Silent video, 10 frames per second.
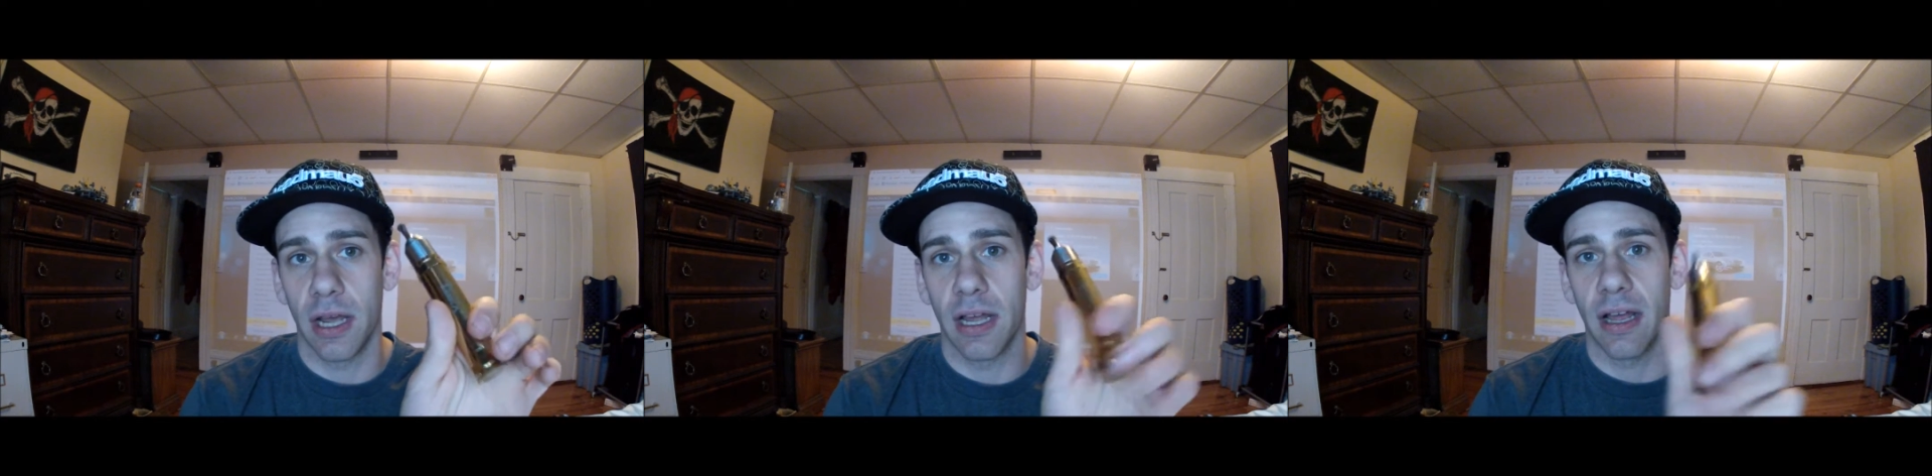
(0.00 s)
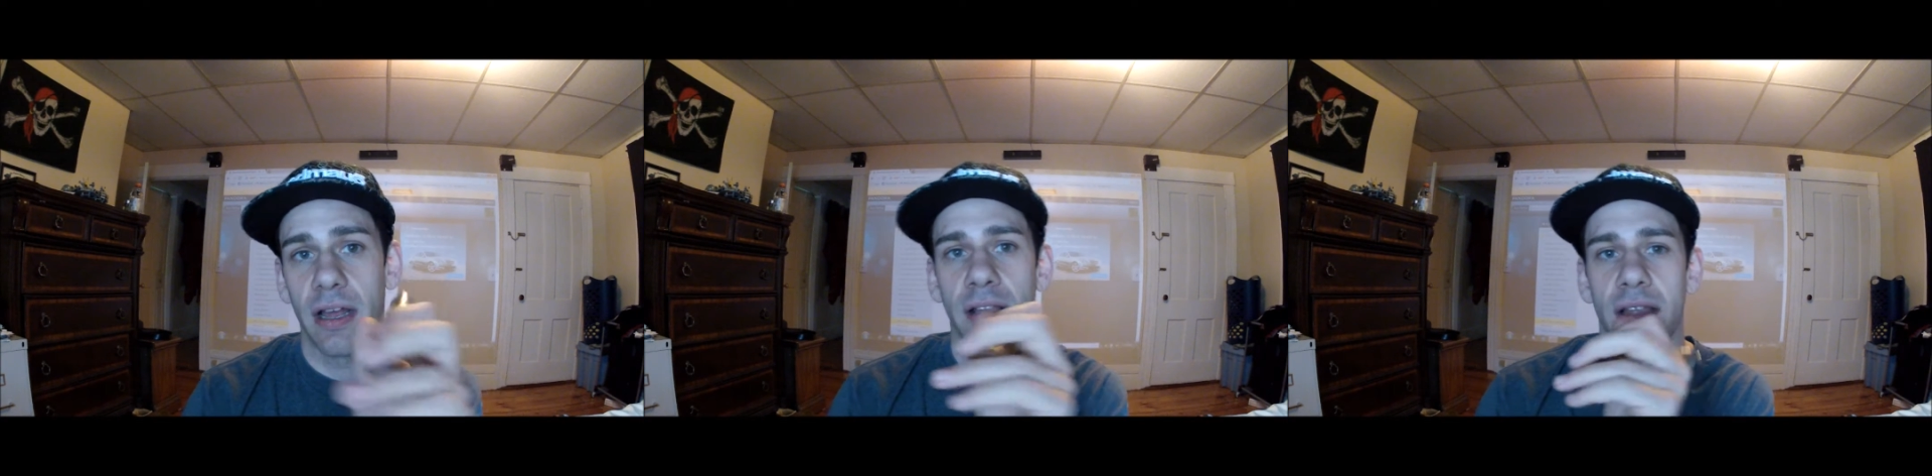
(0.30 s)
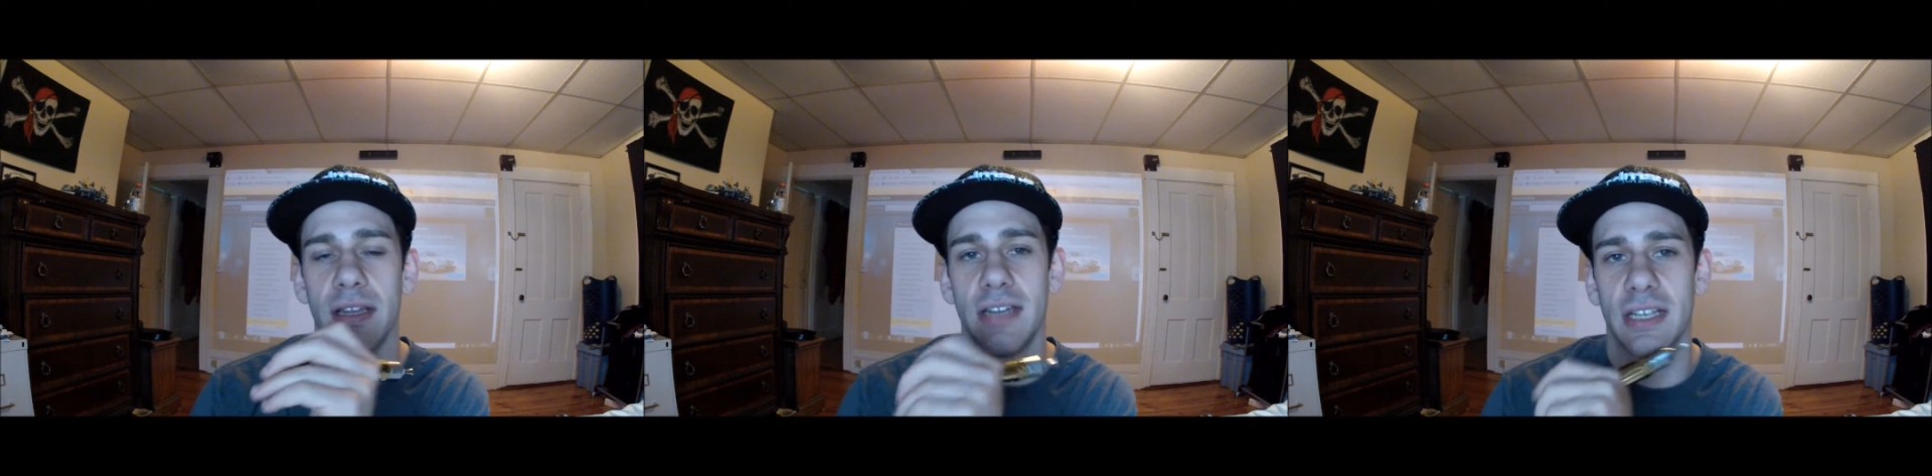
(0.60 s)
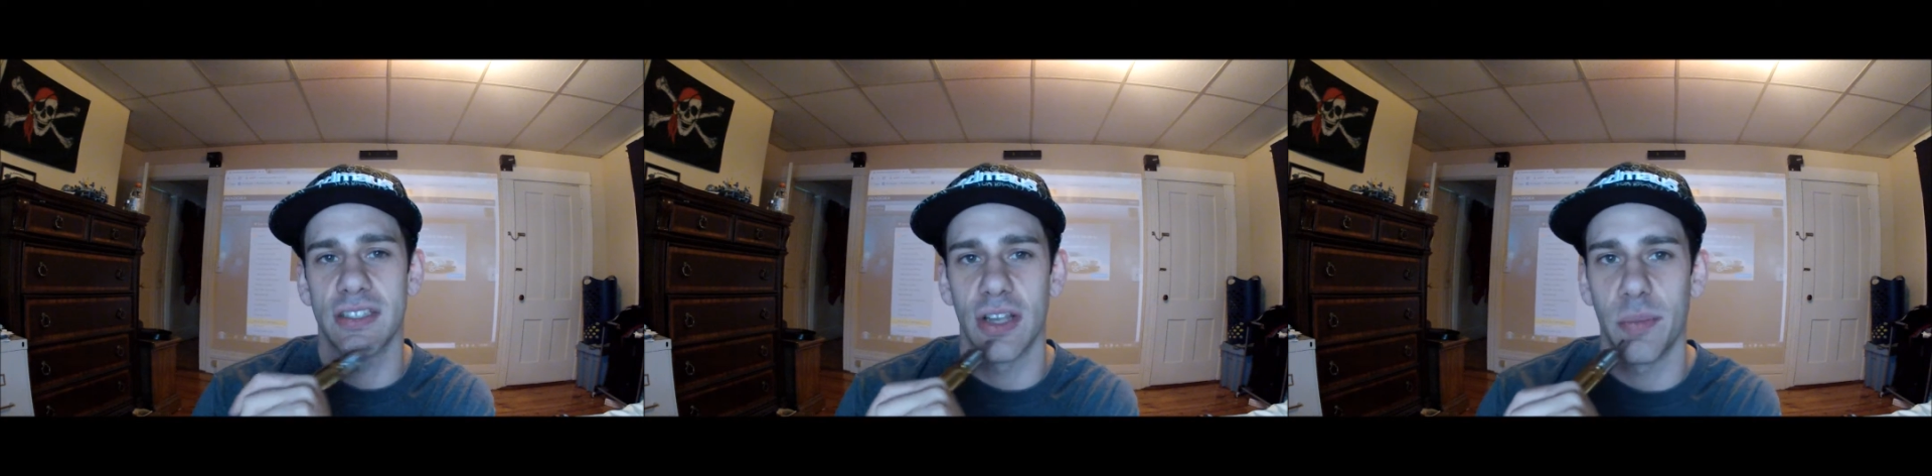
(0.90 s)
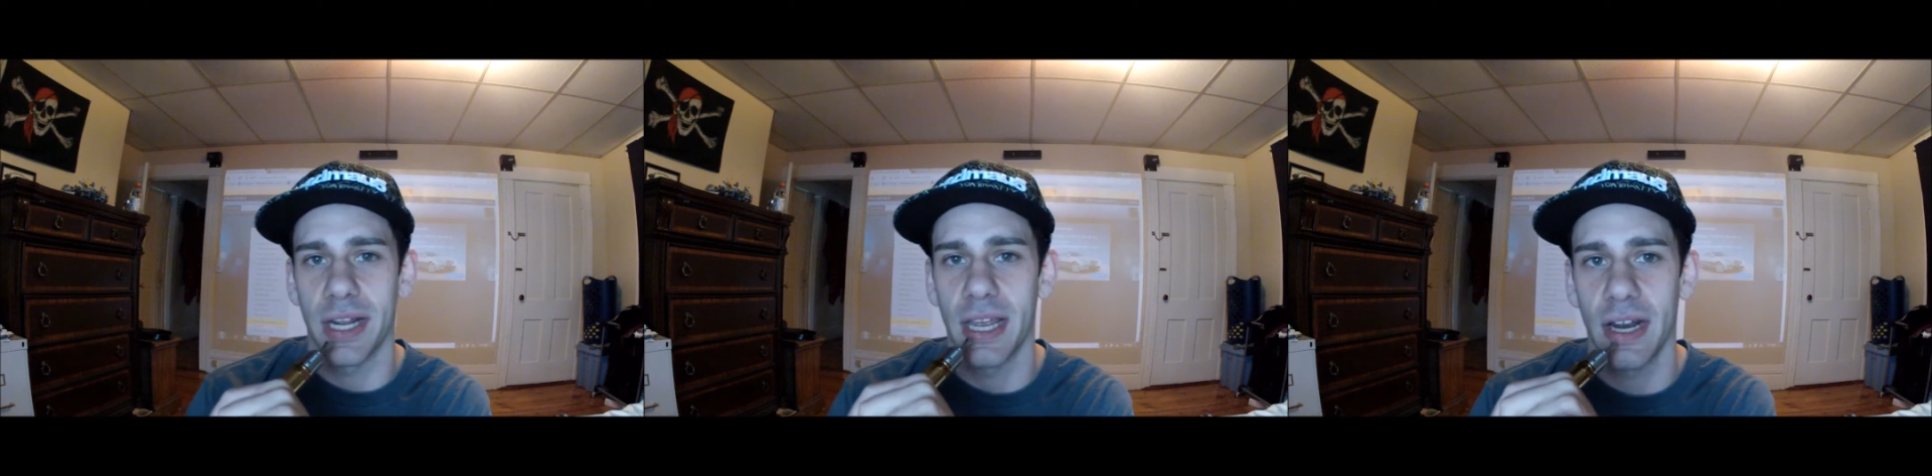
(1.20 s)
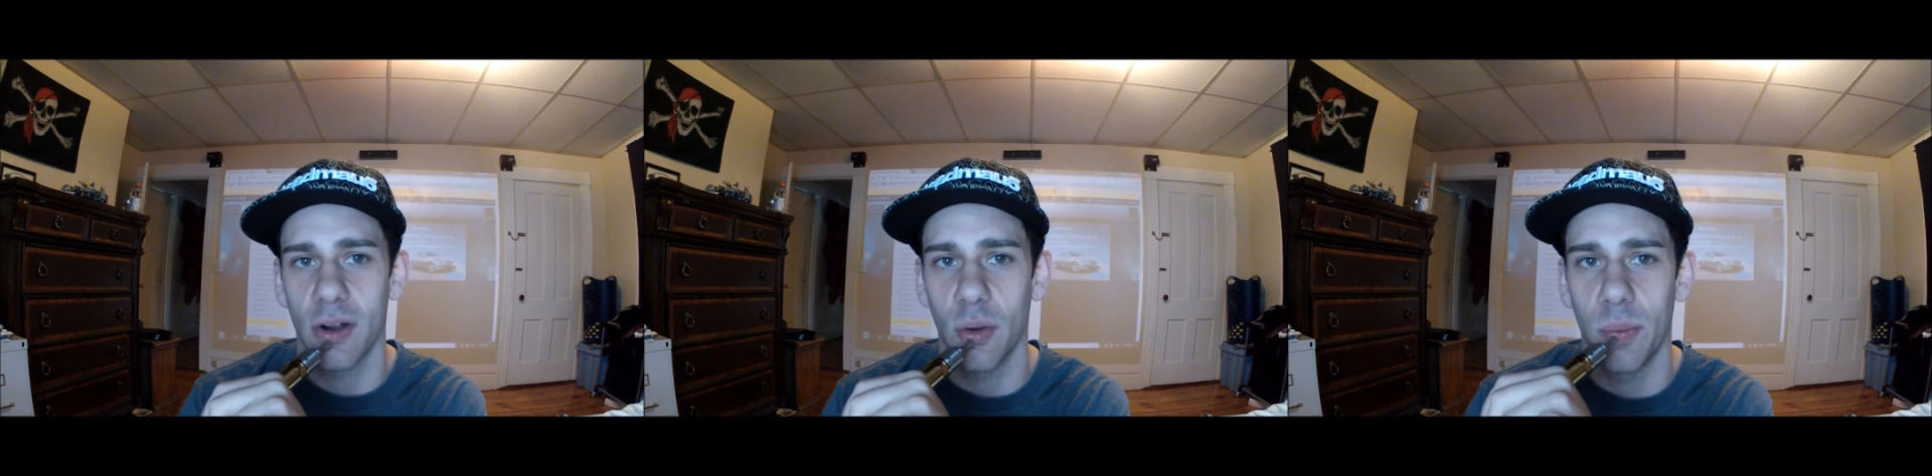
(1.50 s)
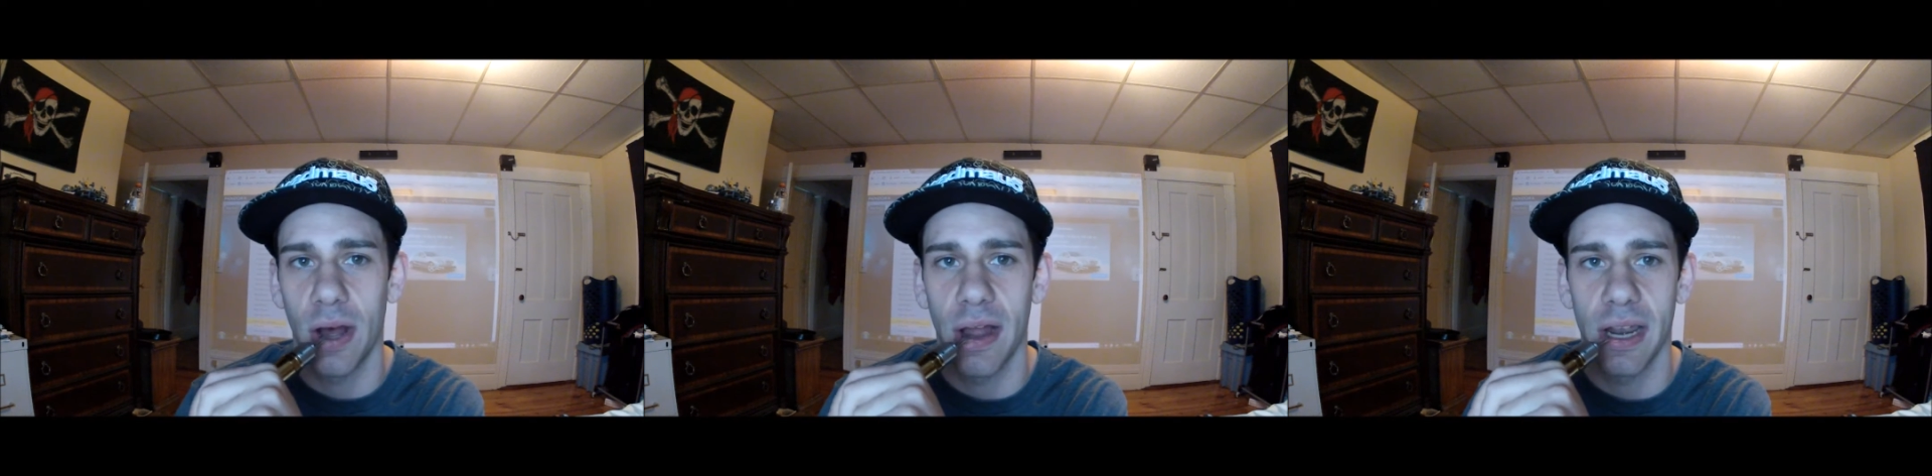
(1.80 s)
a Tesla mechanical
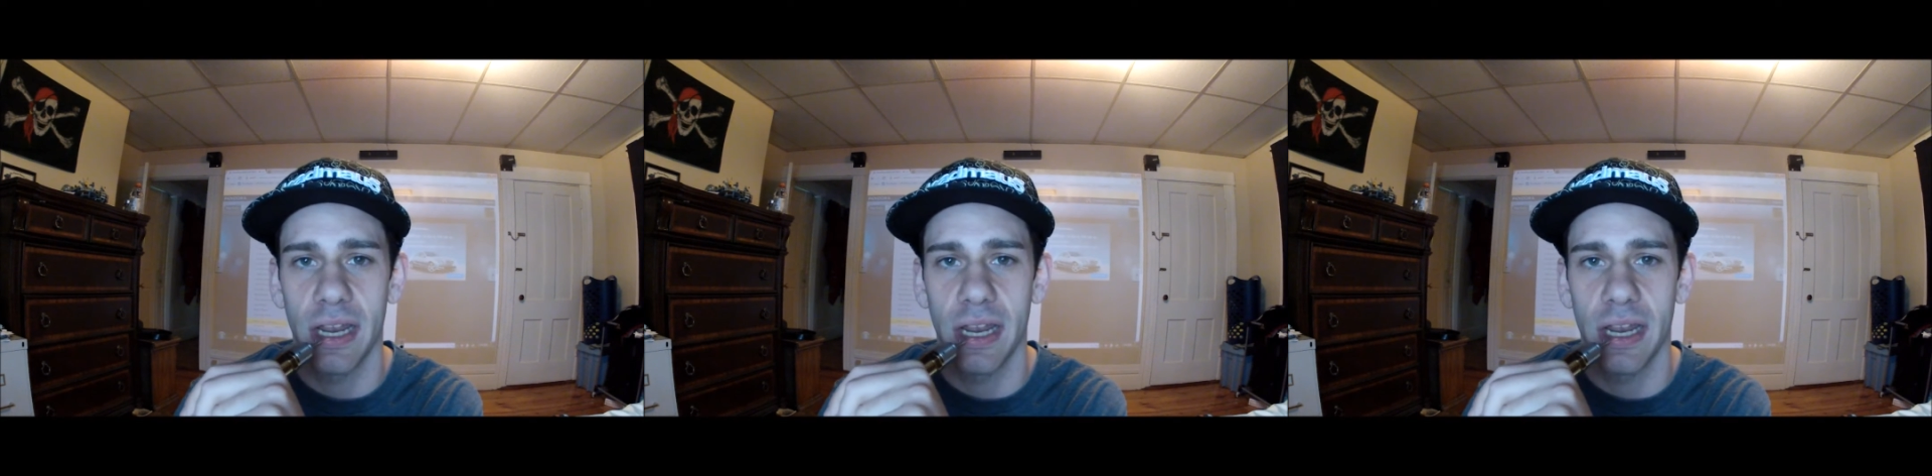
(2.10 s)
mod.